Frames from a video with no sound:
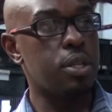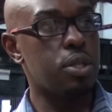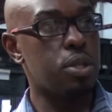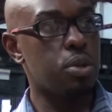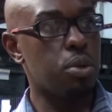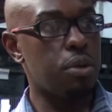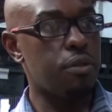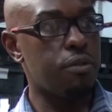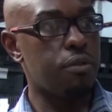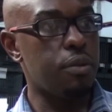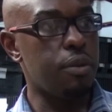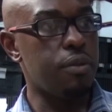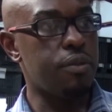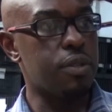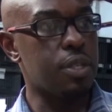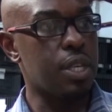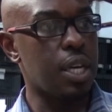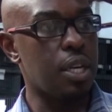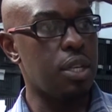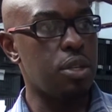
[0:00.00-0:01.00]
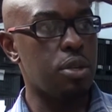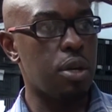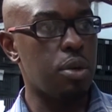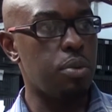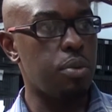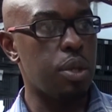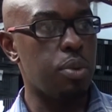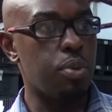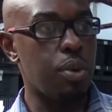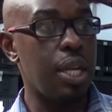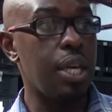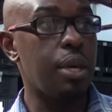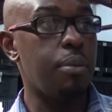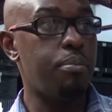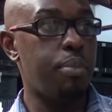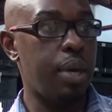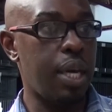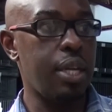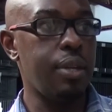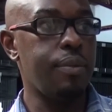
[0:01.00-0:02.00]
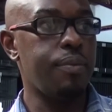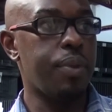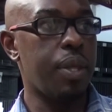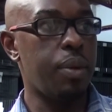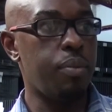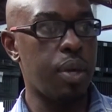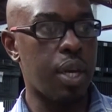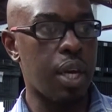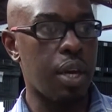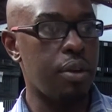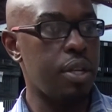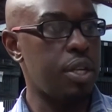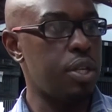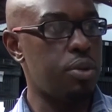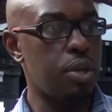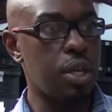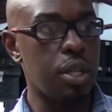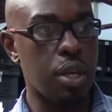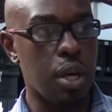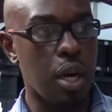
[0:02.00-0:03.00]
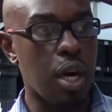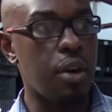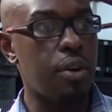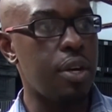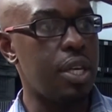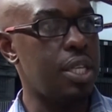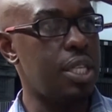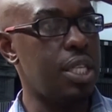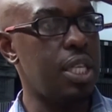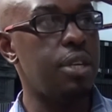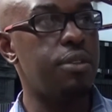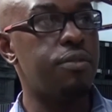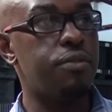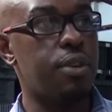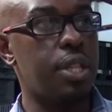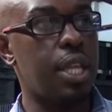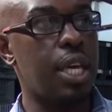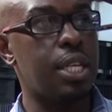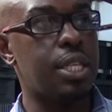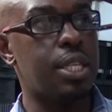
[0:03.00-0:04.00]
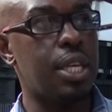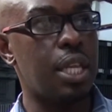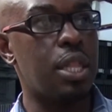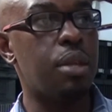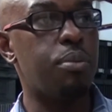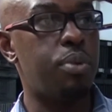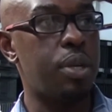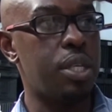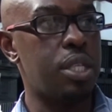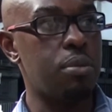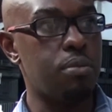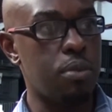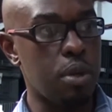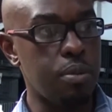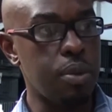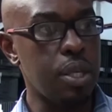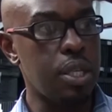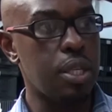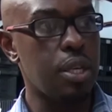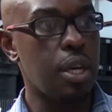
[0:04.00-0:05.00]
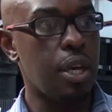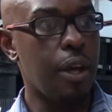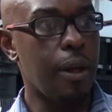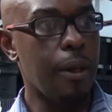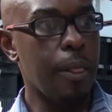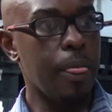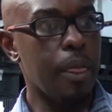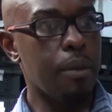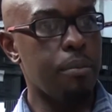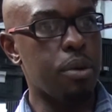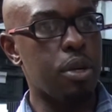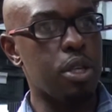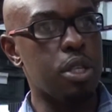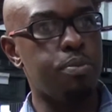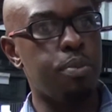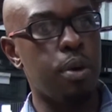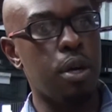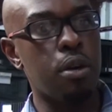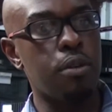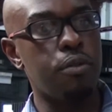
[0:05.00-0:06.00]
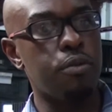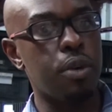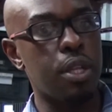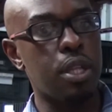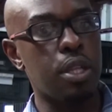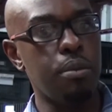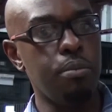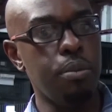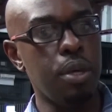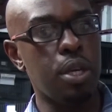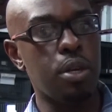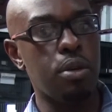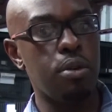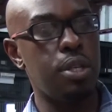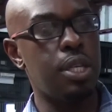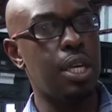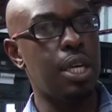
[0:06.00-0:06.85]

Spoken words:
So we've signed on with William Bain, and we're currently doing the R&D for that at the present moment, because part of what the Meko